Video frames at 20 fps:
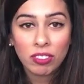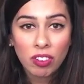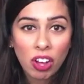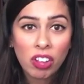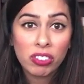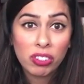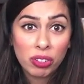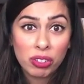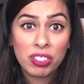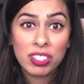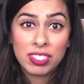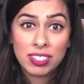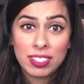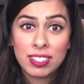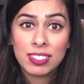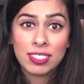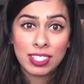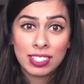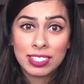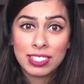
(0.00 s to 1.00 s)
although this
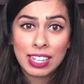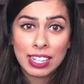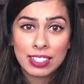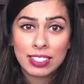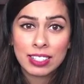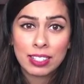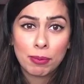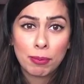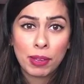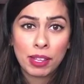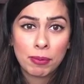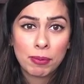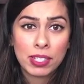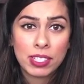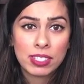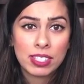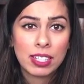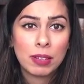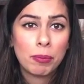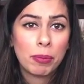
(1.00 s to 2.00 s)
is intensely
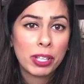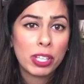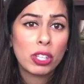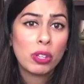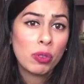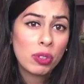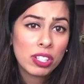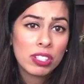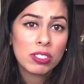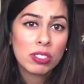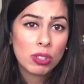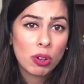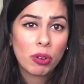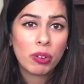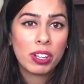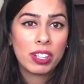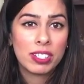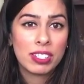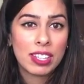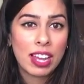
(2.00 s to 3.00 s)
pigmented, but you can
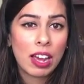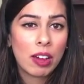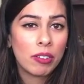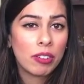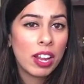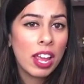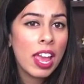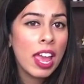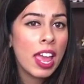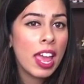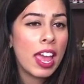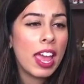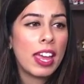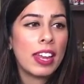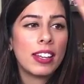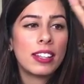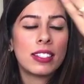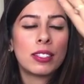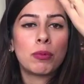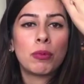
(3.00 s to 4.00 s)
tone it down
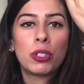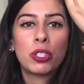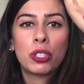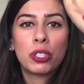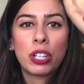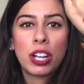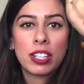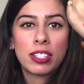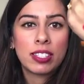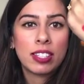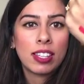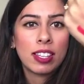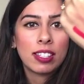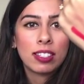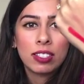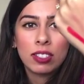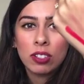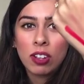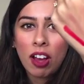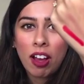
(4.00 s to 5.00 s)
and it's moisturizing,
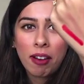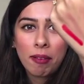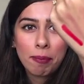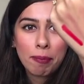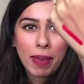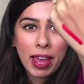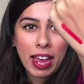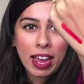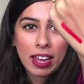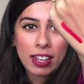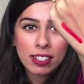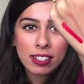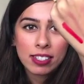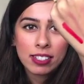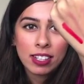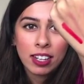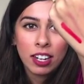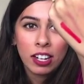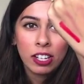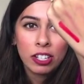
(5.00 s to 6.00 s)
it's not matte,